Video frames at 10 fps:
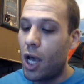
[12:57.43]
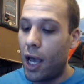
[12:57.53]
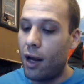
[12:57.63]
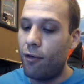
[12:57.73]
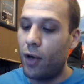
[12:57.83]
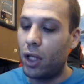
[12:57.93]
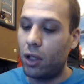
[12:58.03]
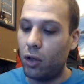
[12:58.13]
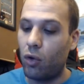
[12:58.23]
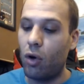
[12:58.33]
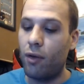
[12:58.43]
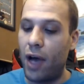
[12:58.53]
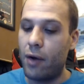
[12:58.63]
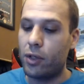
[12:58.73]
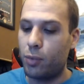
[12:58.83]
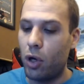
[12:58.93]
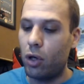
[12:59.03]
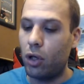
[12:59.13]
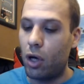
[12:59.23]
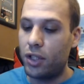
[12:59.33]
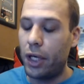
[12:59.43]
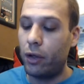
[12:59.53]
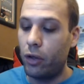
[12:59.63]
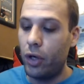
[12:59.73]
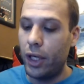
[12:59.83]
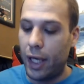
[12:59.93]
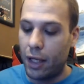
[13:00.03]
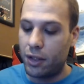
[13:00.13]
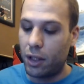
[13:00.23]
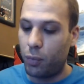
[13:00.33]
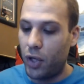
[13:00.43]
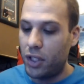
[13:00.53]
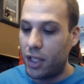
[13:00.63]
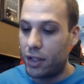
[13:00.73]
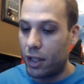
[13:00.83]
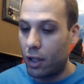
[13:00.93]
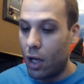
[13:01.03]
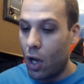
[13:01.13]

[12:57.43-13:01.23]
NFL on coronavirus protocols, including canceling preseason.